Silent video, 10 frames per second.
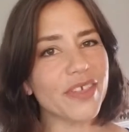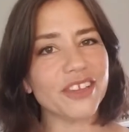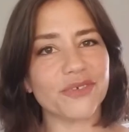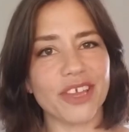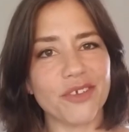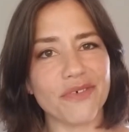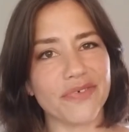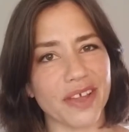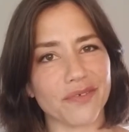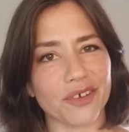they doing you a
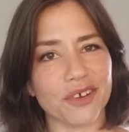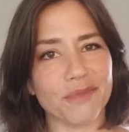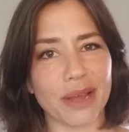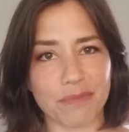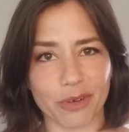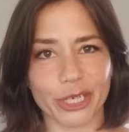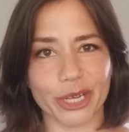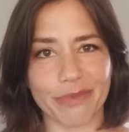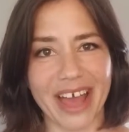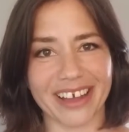favor by
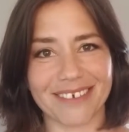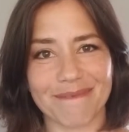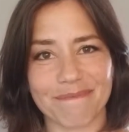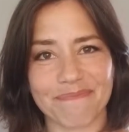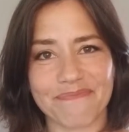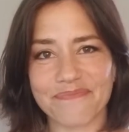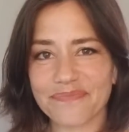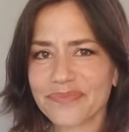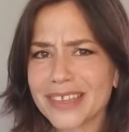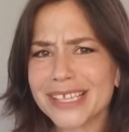pushing back?
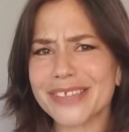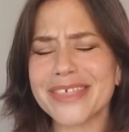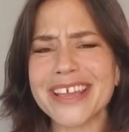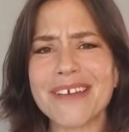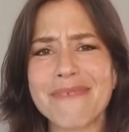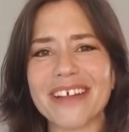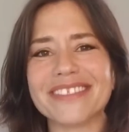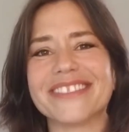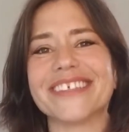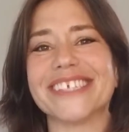So think
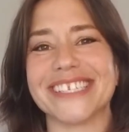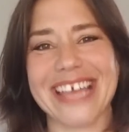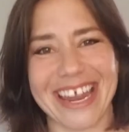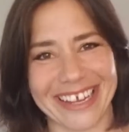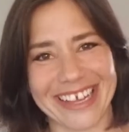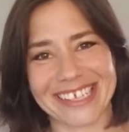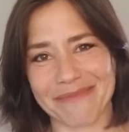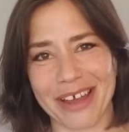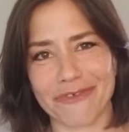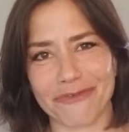about the Titanic as a
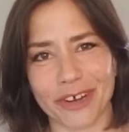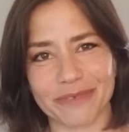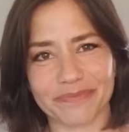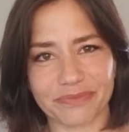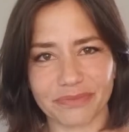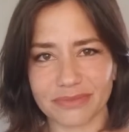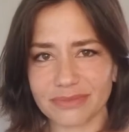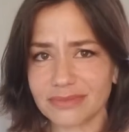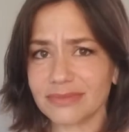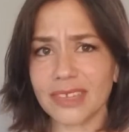metaphor.
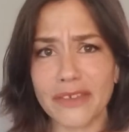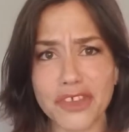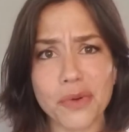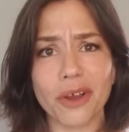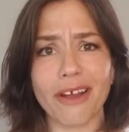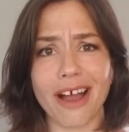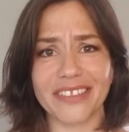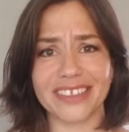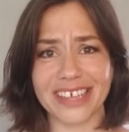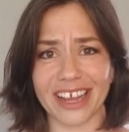If you were on
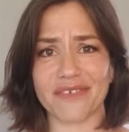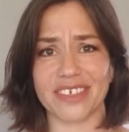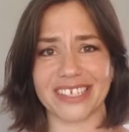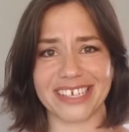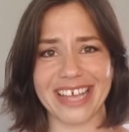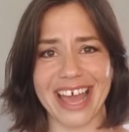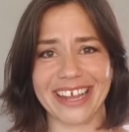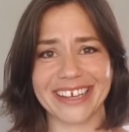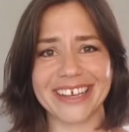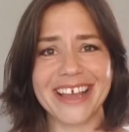the deck of the
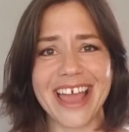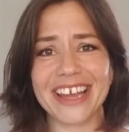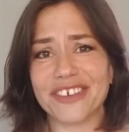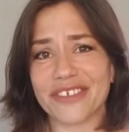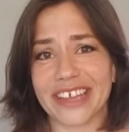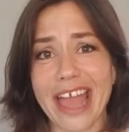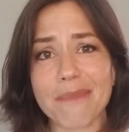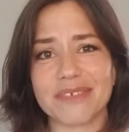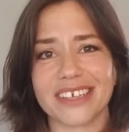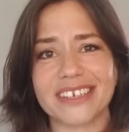Titanic and you're the
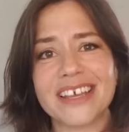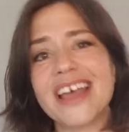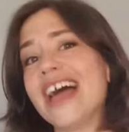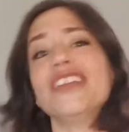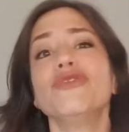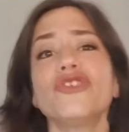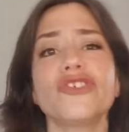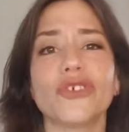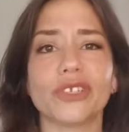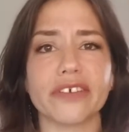captain and you
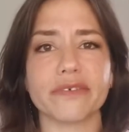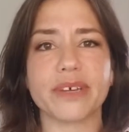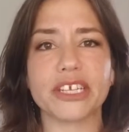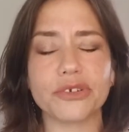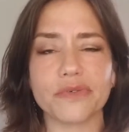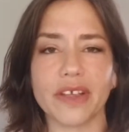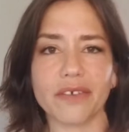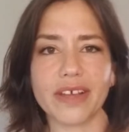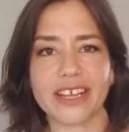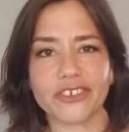just told everybody to
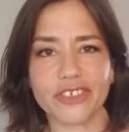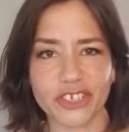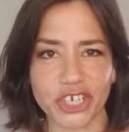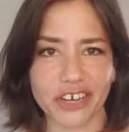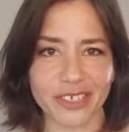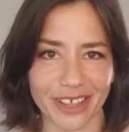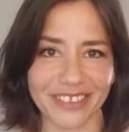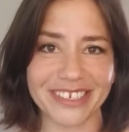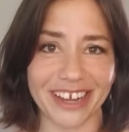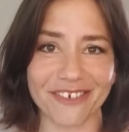rearrange the chairs on
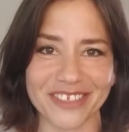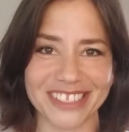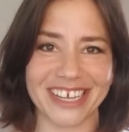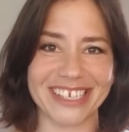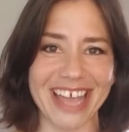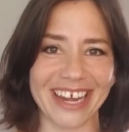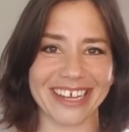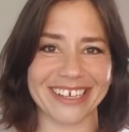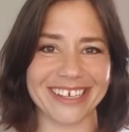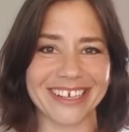the deck of the Titanic
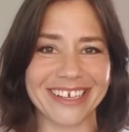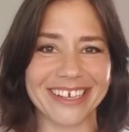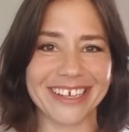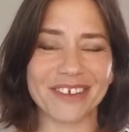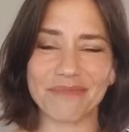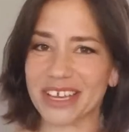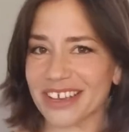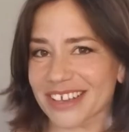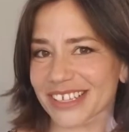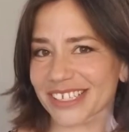
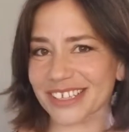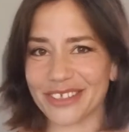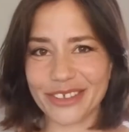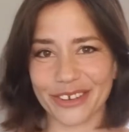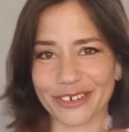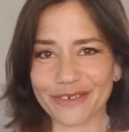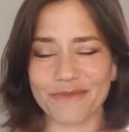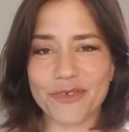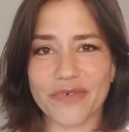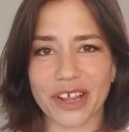because they're
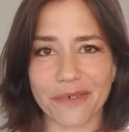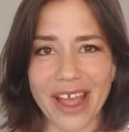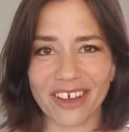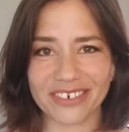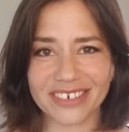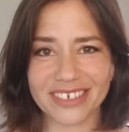moving around,